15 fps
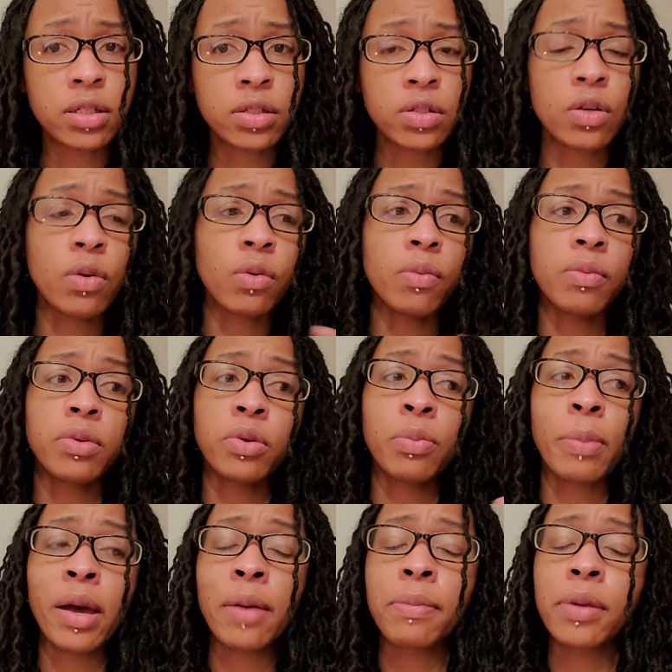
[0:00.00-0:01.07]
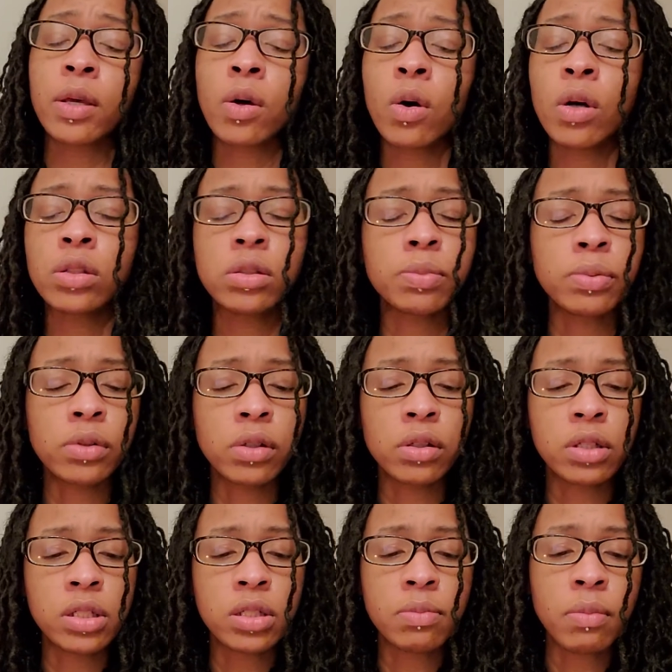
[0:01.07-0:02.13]
So you might be called upon
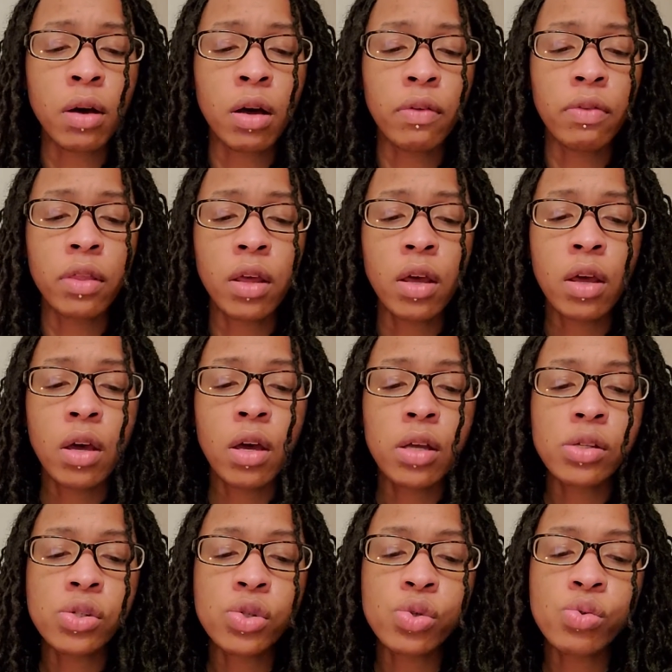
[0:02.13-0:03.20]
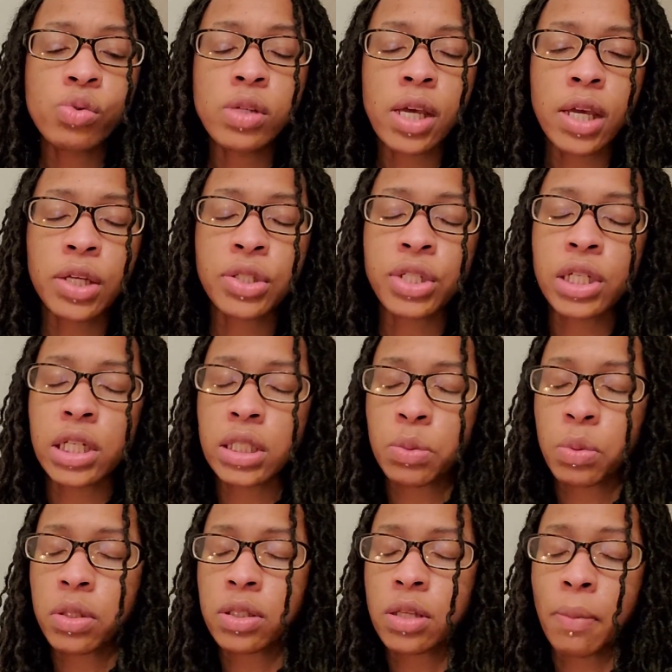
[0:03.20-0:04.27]
this month to take a chance
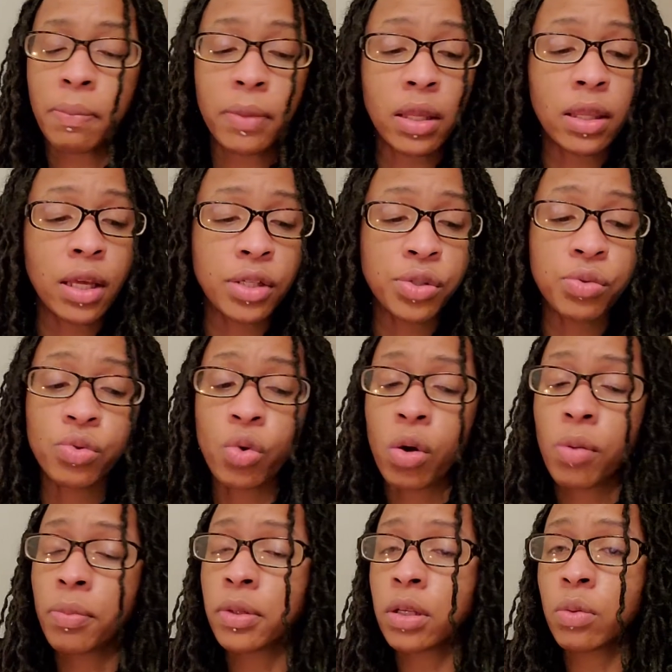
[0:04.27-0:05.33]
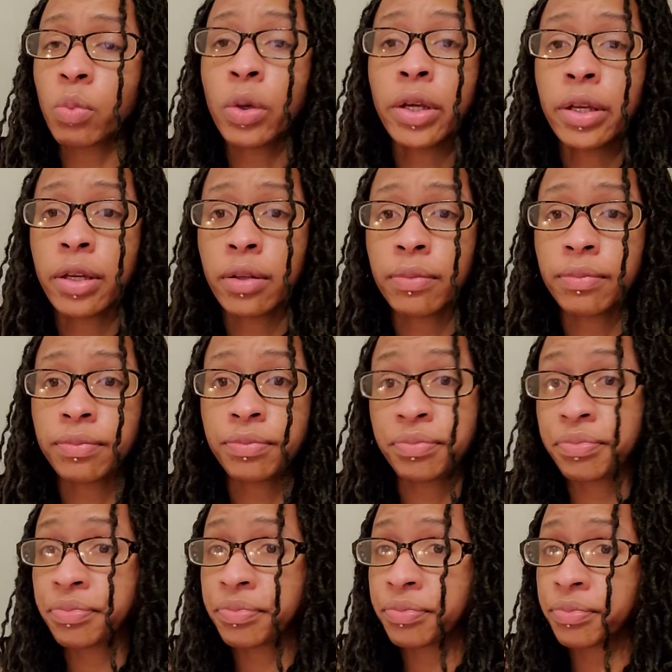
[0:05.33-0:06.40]
with something that you normally wouldn't.
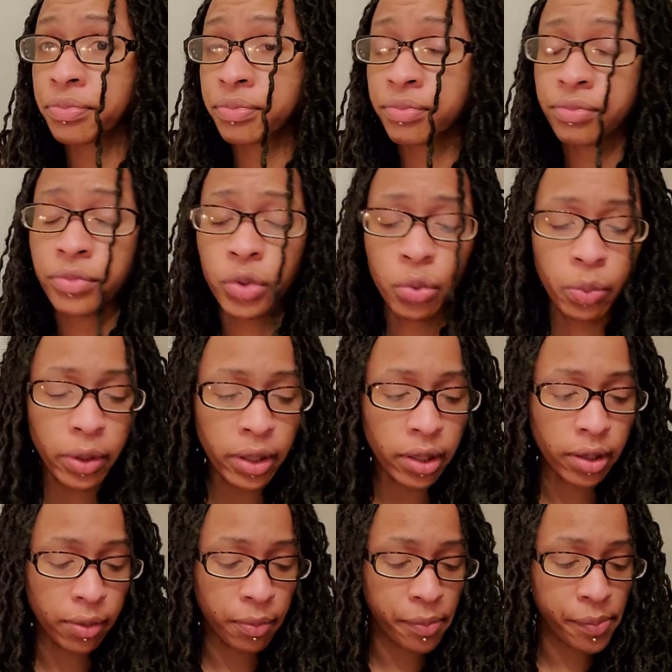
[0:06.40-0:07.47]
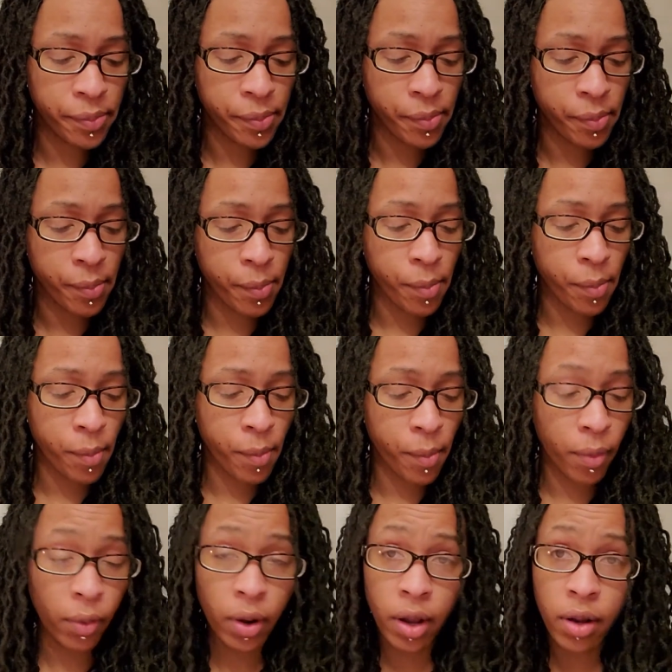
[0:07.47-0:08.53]
You wouldn't.
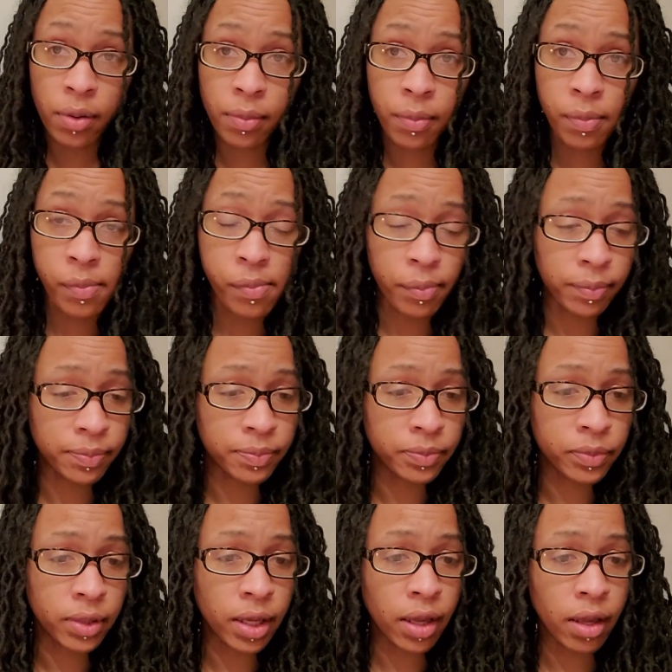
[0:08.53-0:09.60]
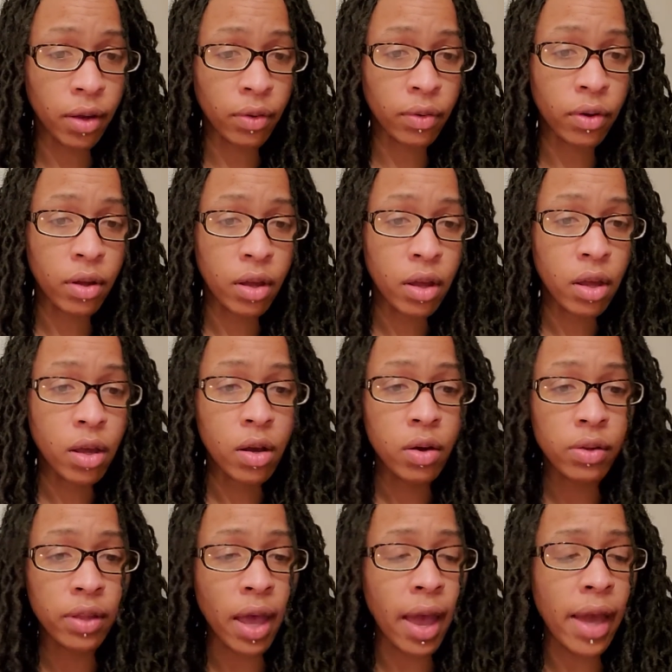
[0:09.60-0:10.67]
Okay? Now,
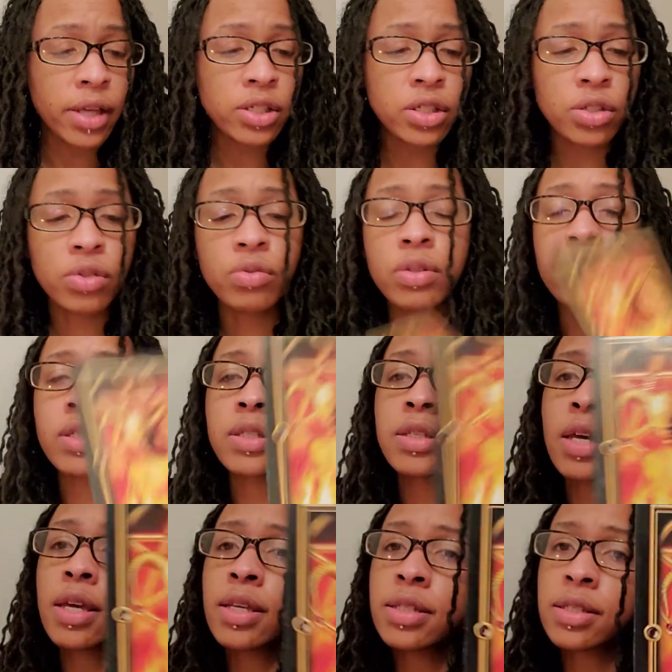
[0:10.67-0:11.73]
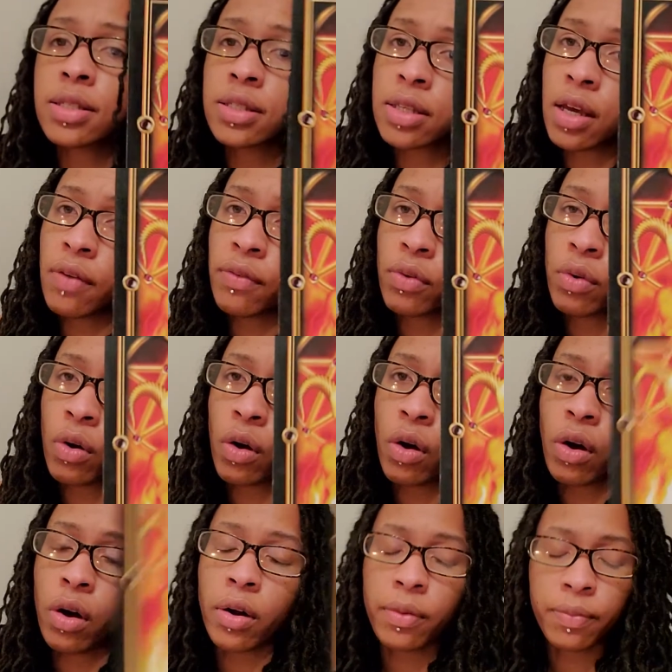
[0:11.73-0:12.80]
the action you need to take is the Devil
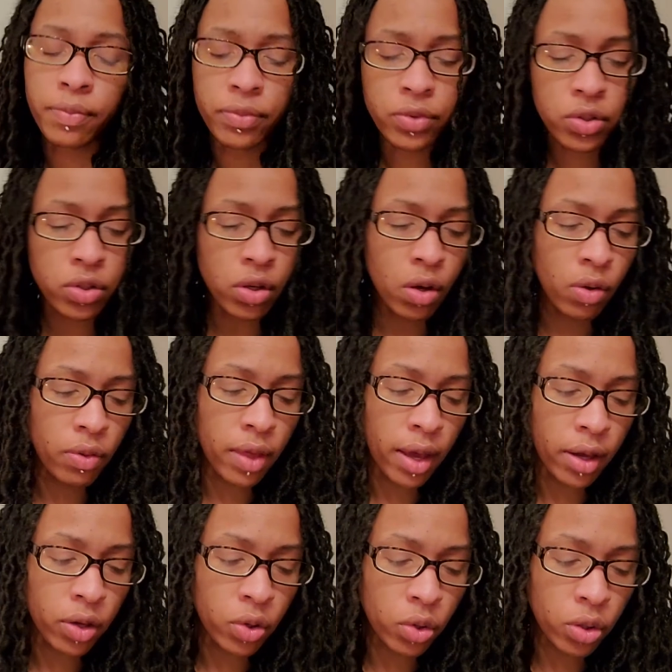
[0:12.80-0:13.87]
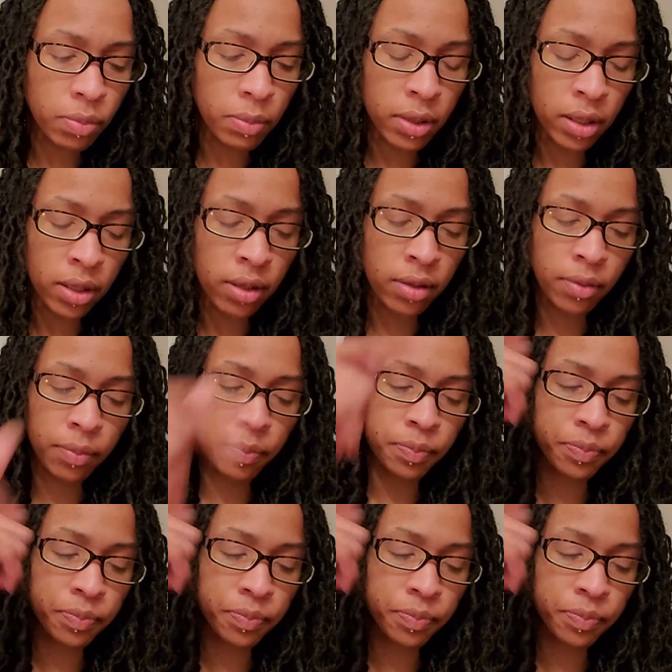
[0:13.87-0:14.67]
card. So that could mean